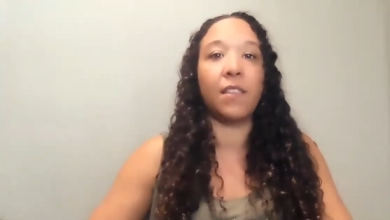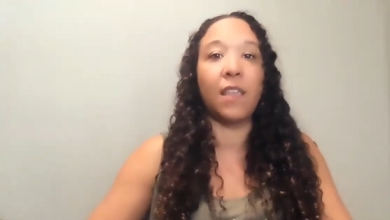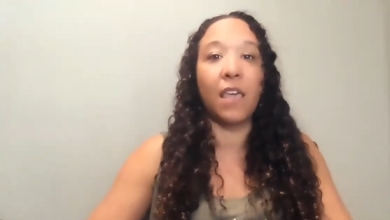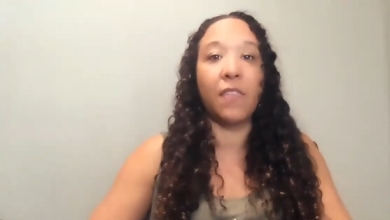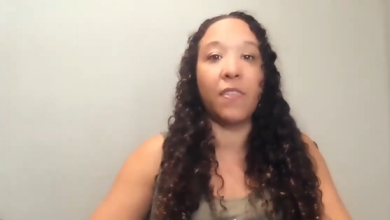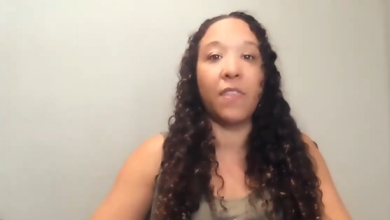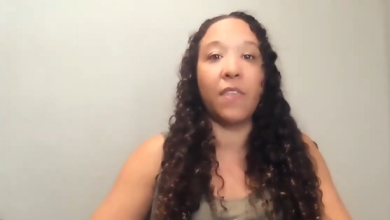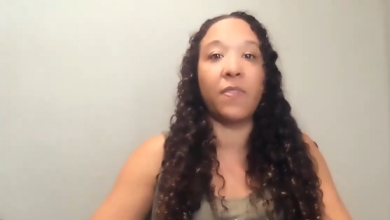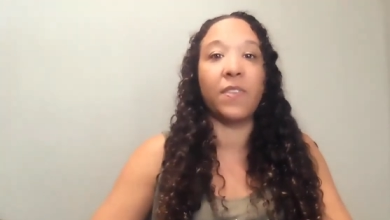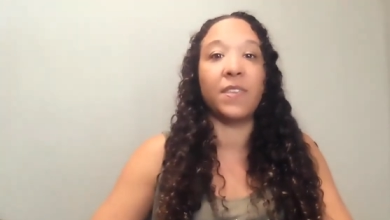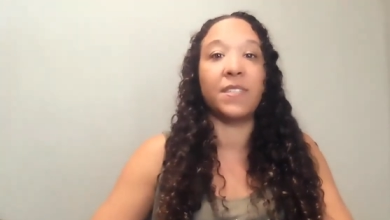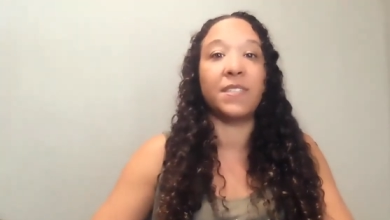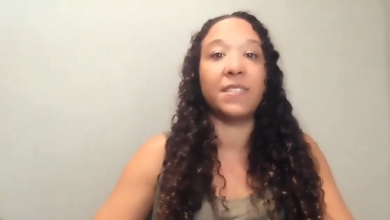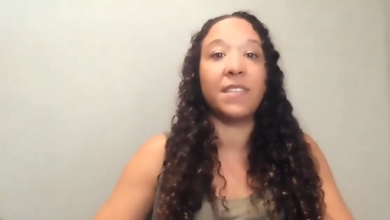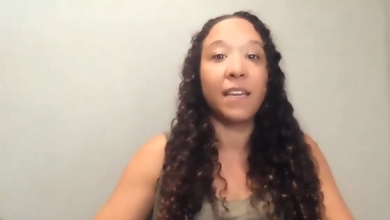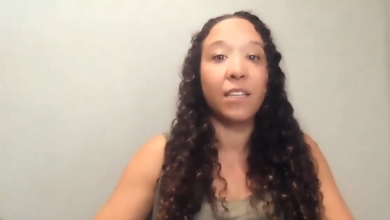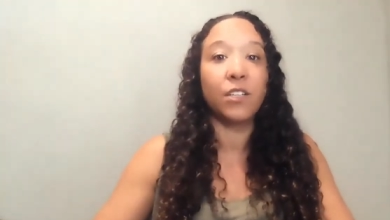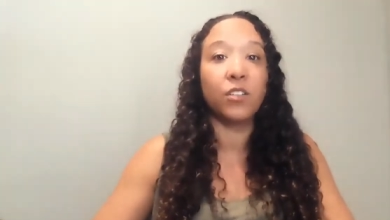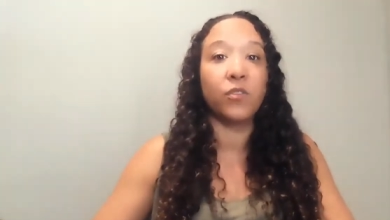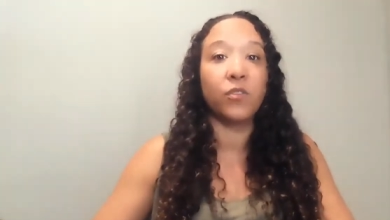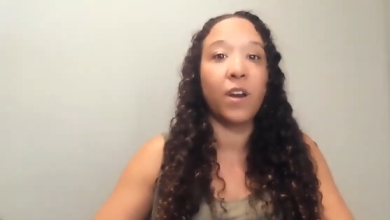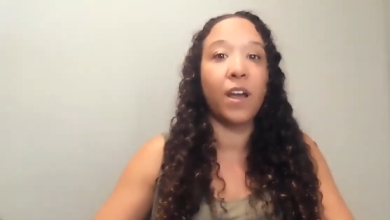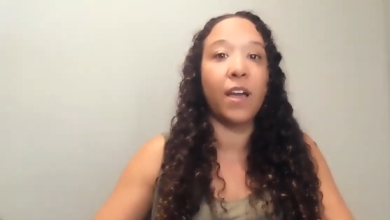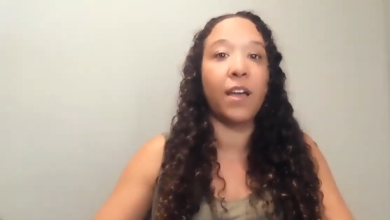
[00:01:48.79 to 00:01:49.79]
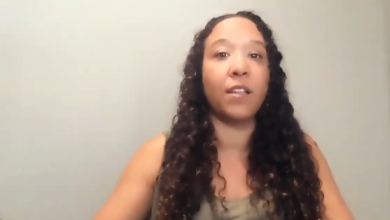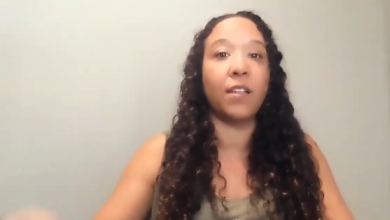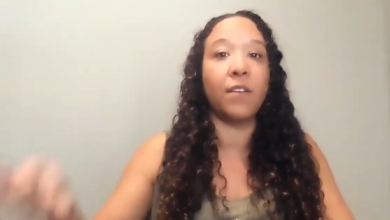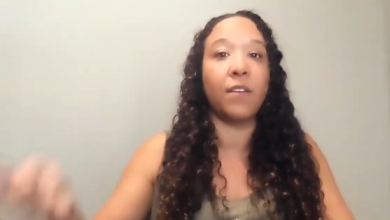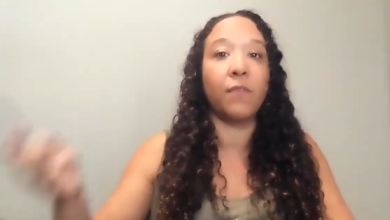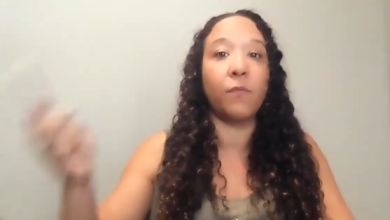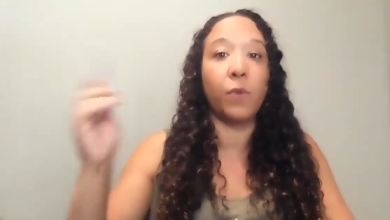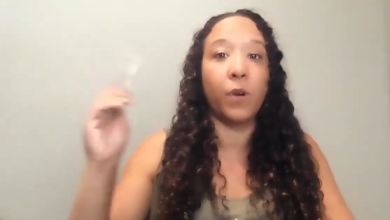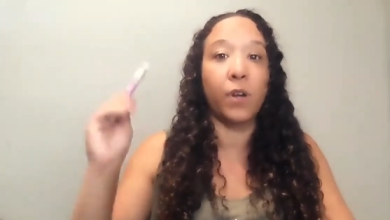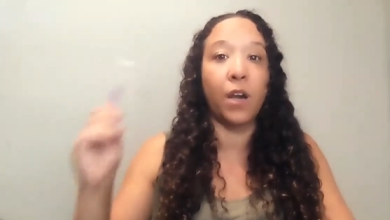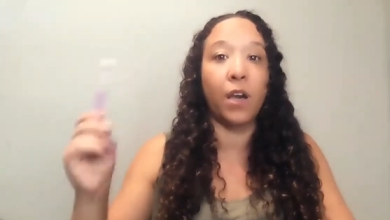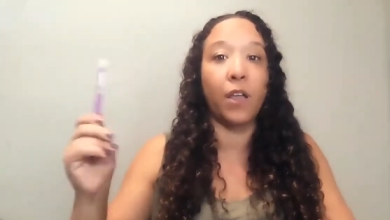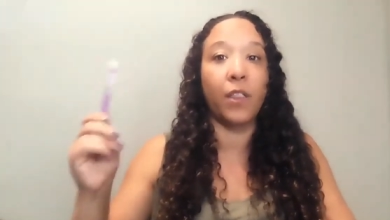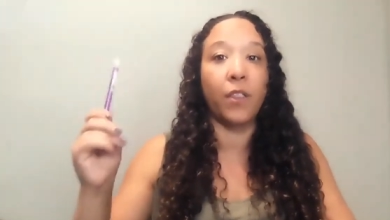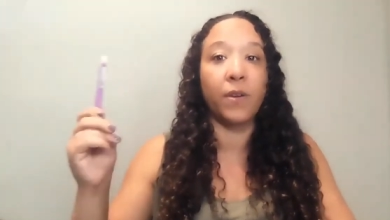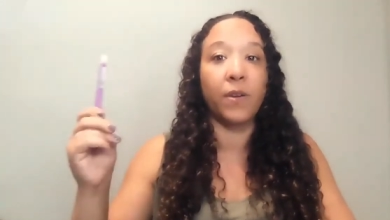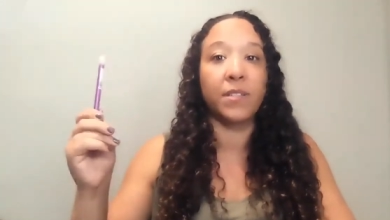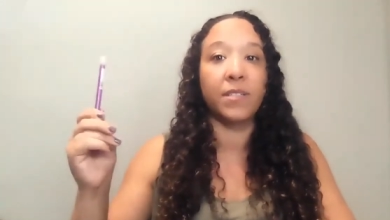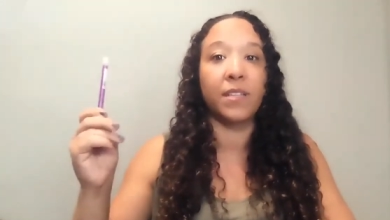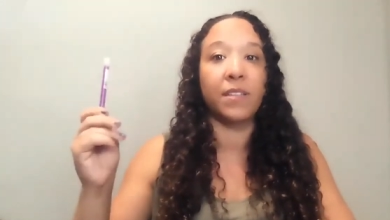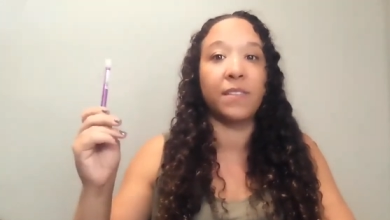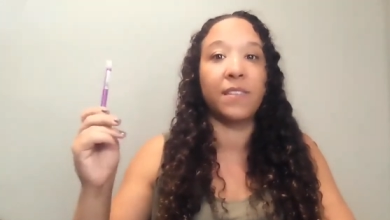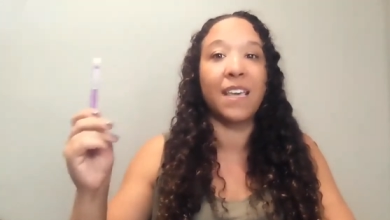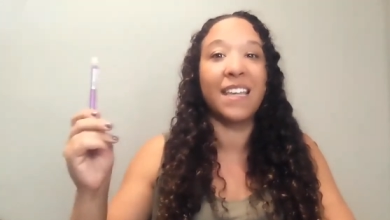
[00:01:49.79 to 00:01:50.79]
And then the second trial of what color
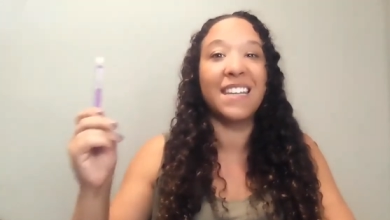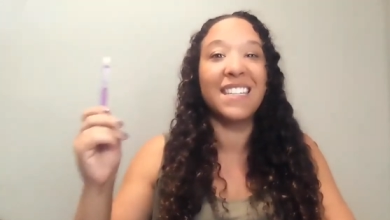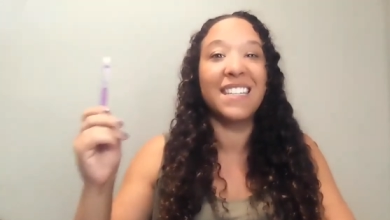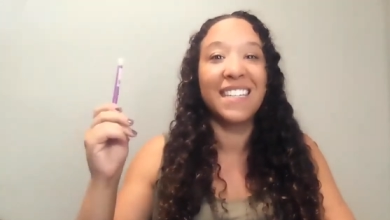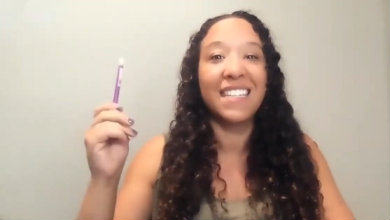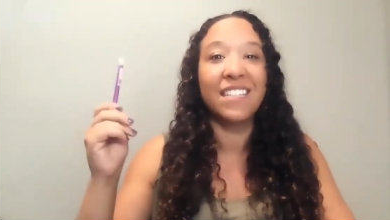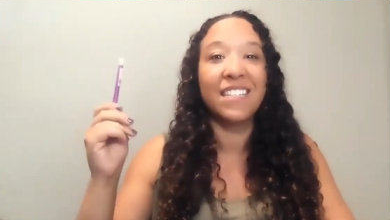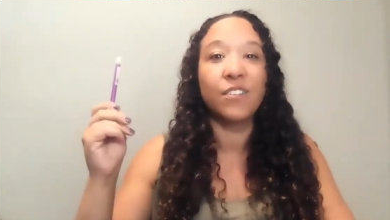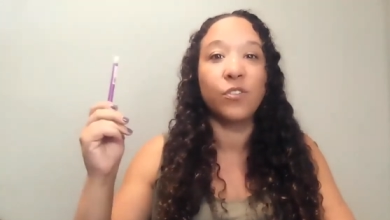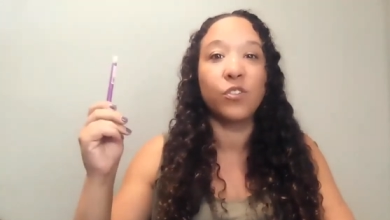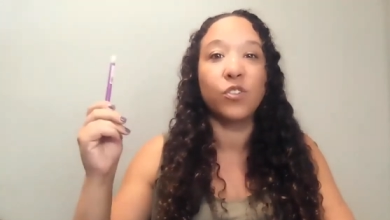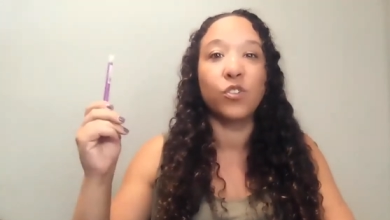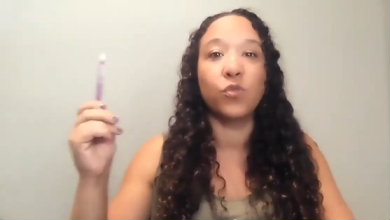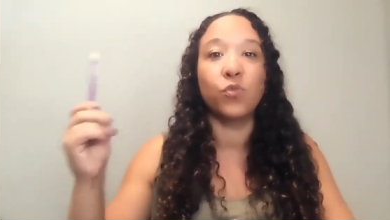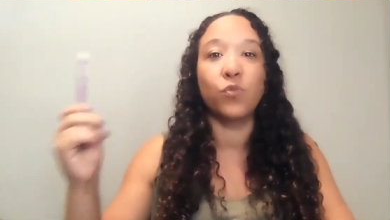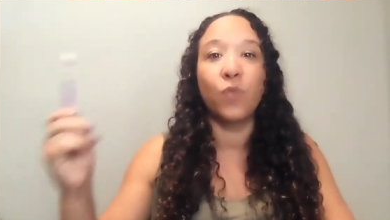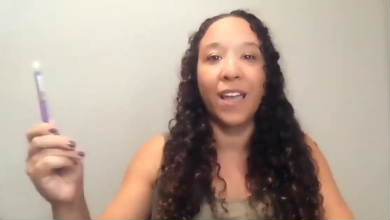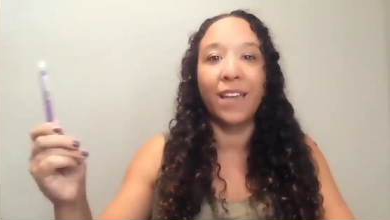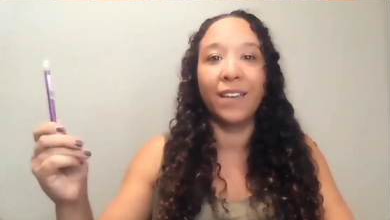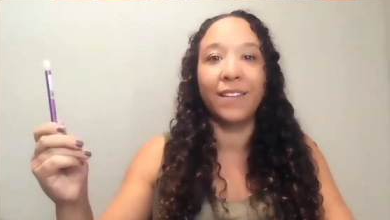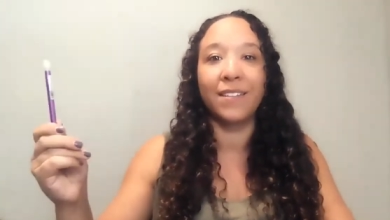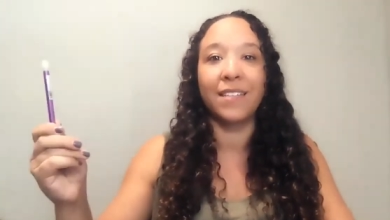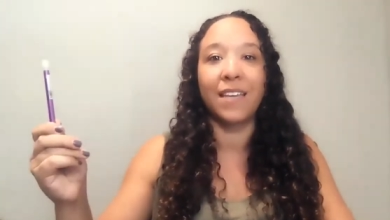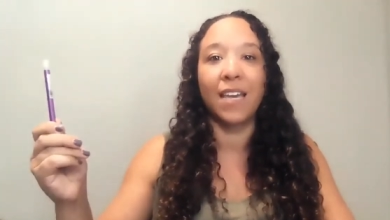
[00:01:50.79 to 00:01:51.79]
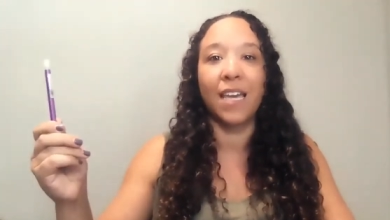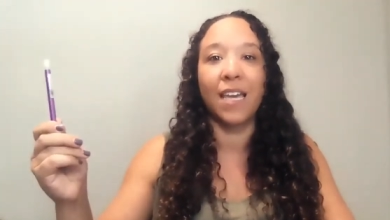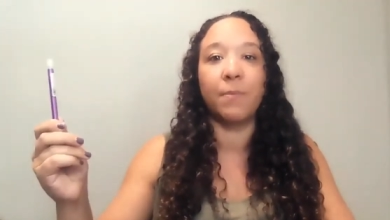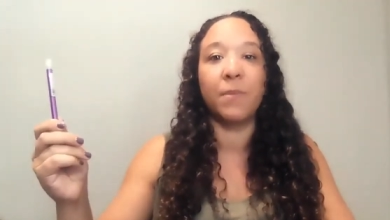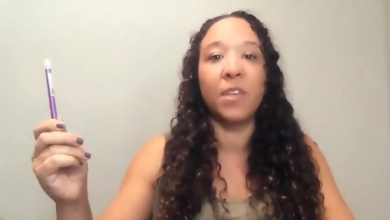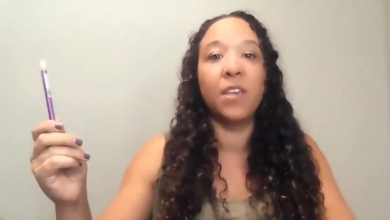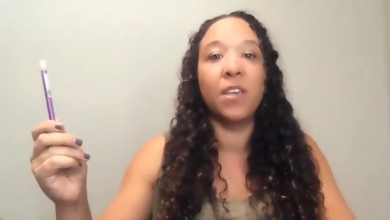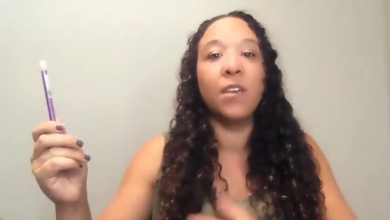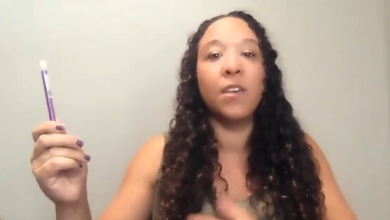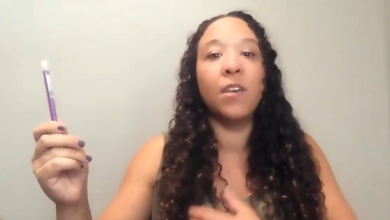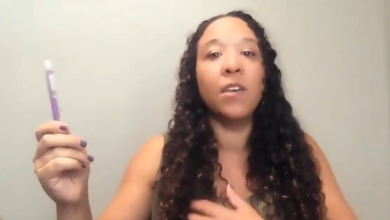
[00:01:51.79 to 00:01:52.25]
is it, that's inter-trial time.